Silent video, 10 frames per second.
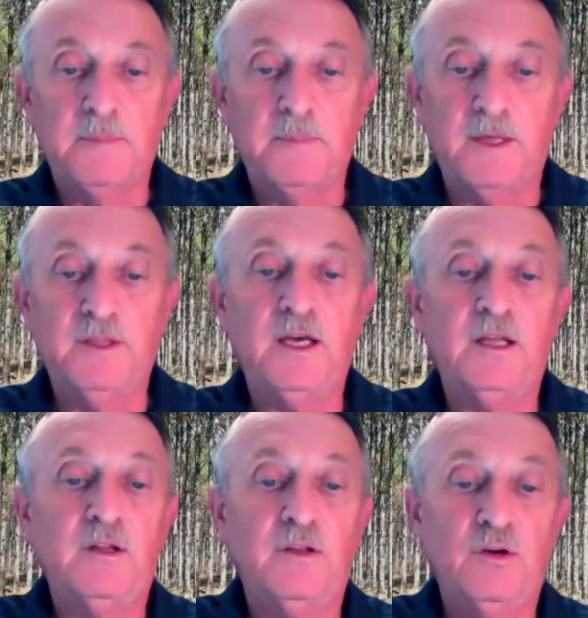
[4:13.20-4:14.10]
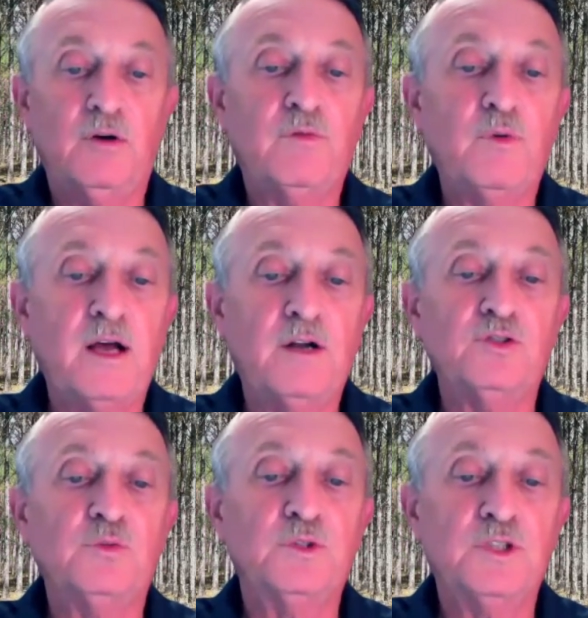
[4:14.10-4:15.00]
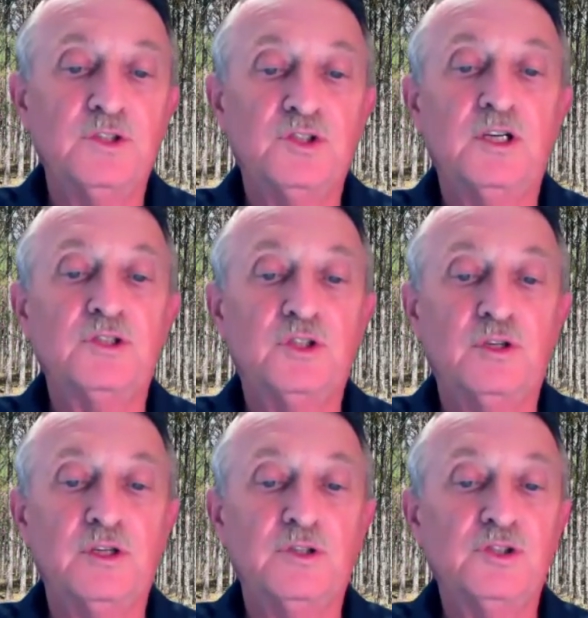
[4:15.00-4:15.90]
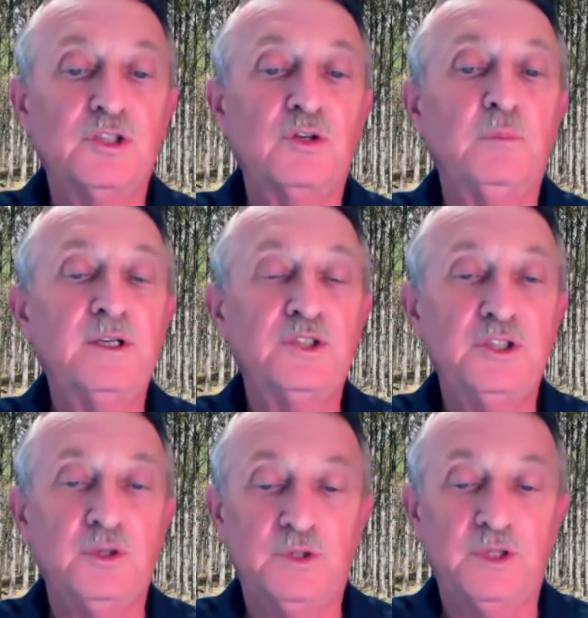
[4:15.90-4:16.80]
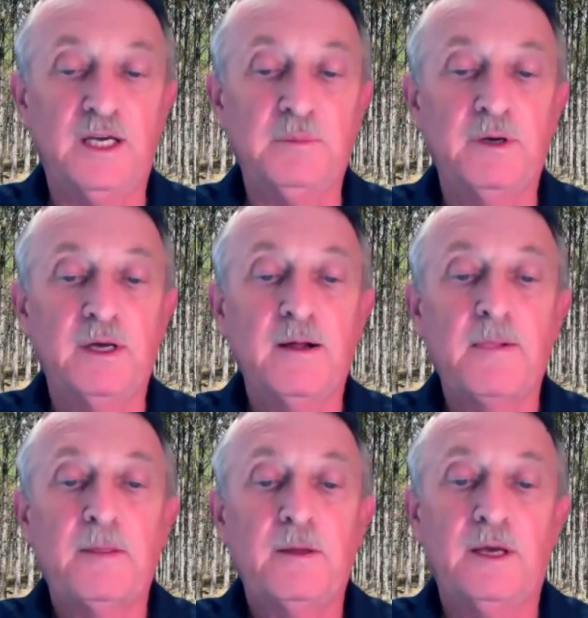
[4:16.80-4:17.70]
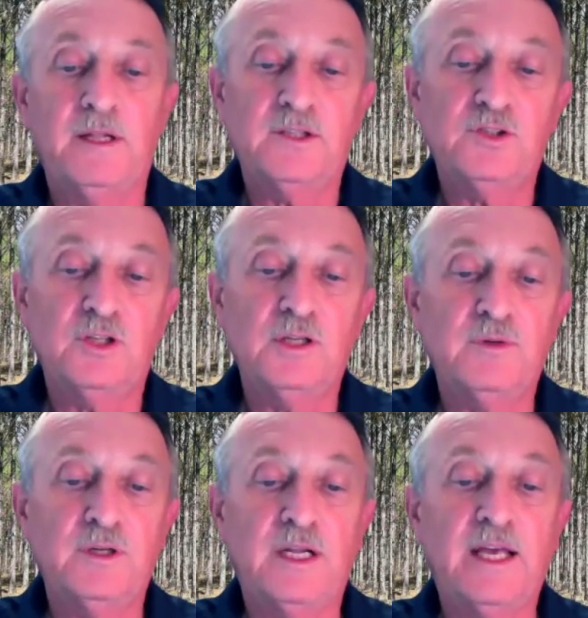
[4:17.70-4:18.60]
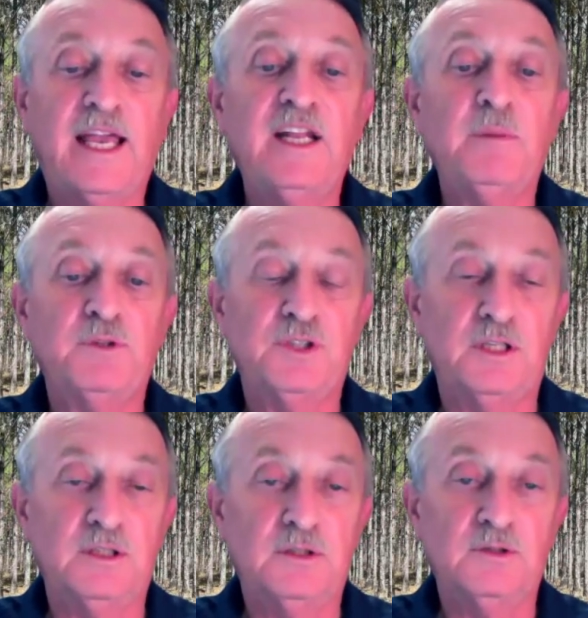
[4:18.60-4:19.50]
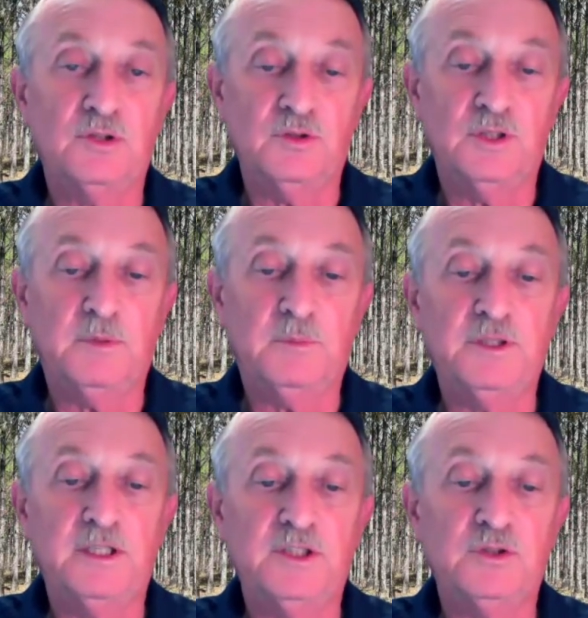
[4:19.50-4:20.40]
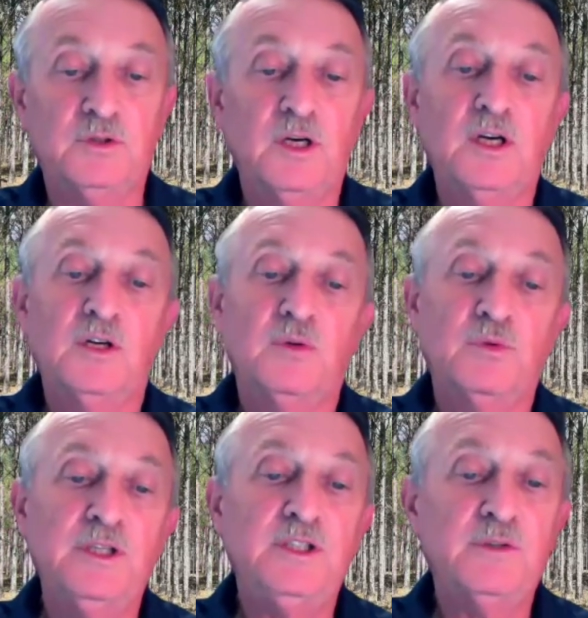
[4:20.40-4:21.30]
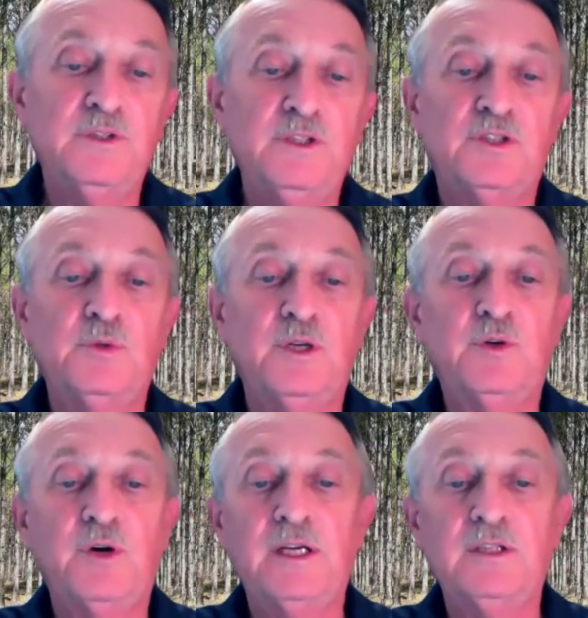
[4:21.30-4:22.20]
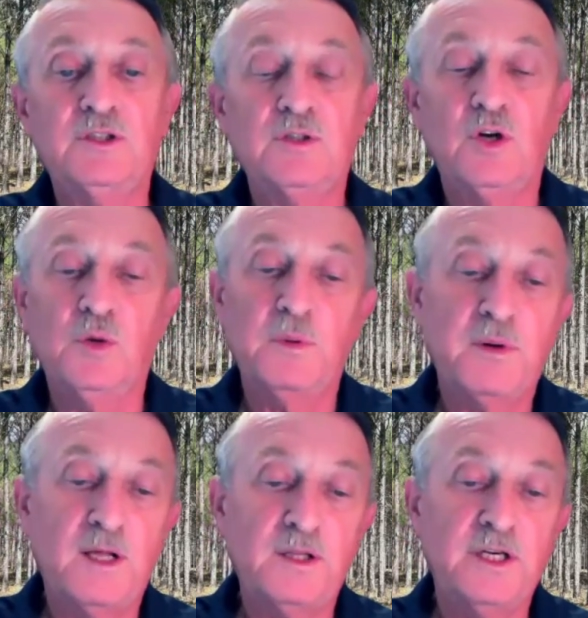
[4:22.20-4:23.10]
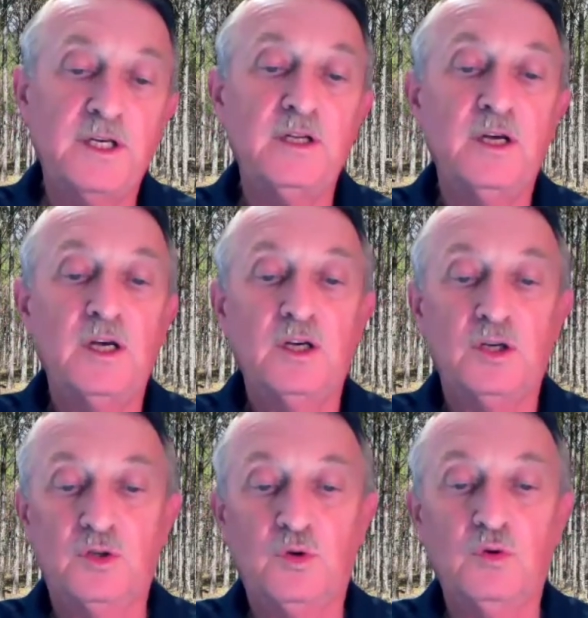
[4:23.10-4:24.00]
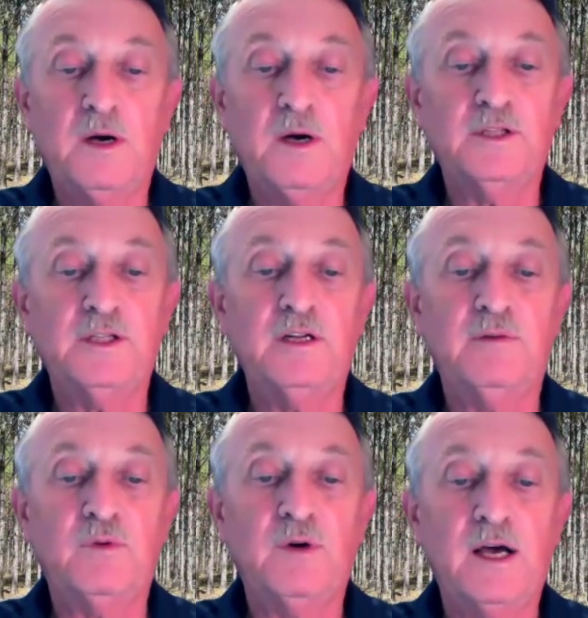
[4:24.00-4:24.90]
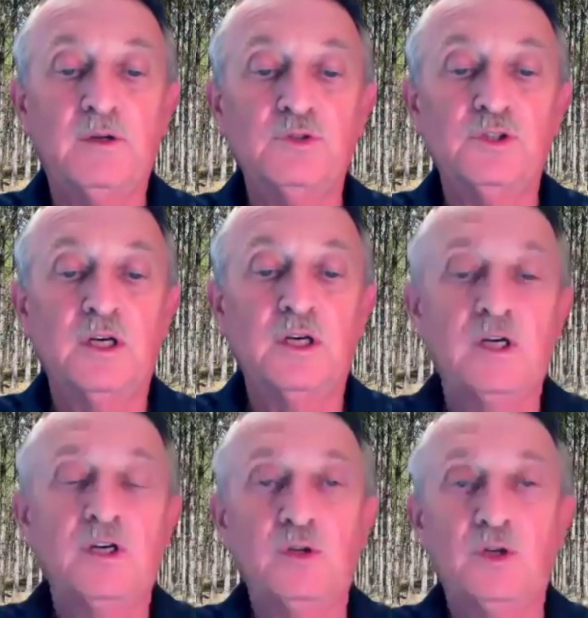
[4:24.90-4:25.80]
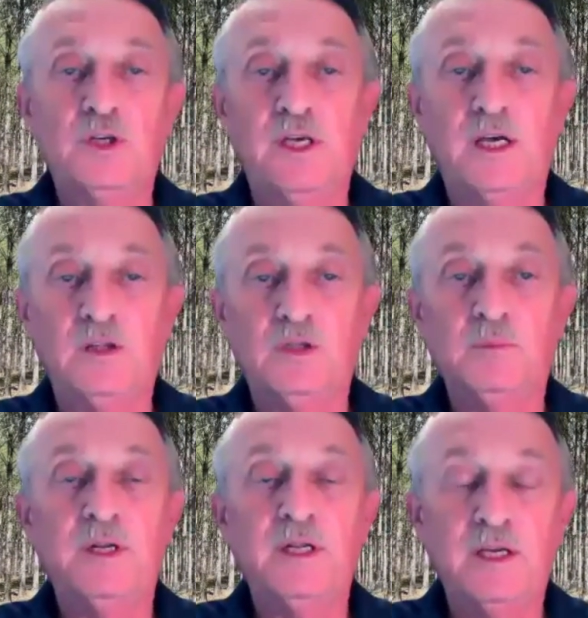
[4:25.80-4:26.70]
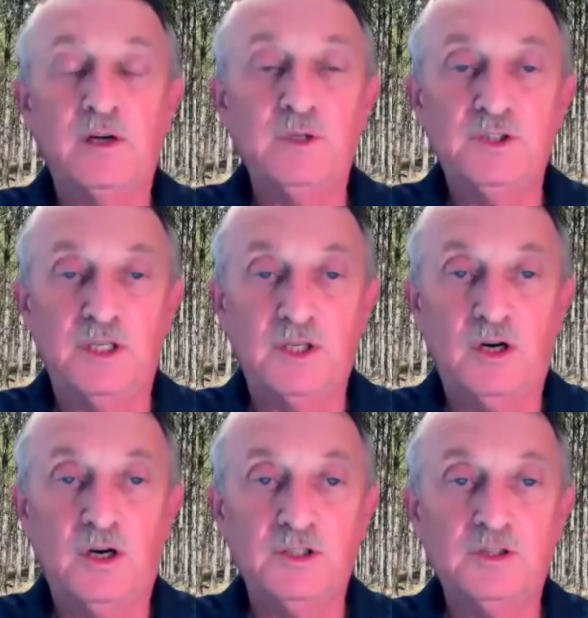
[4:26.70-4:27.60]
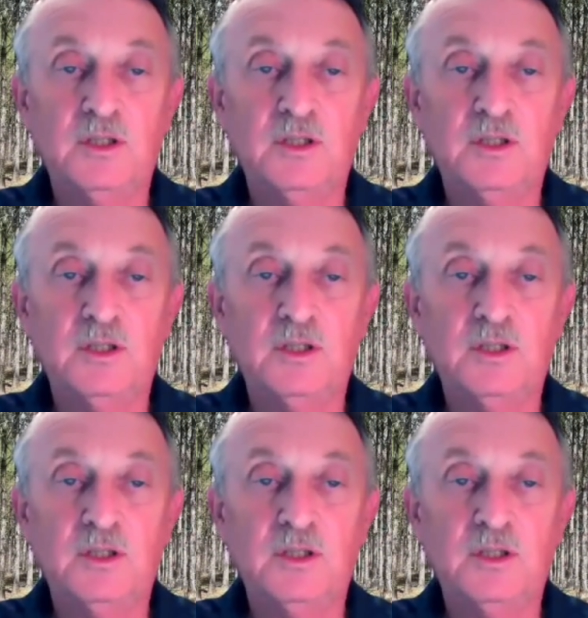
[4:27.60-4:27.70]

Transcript: And then there are varietals, which I discussed earlier, single best genotype, and that's delivering 80% saw timber potential. With each of these three grades, open pollinated, controlled pollinated, and varietals, you're looking at a little bit increase in cost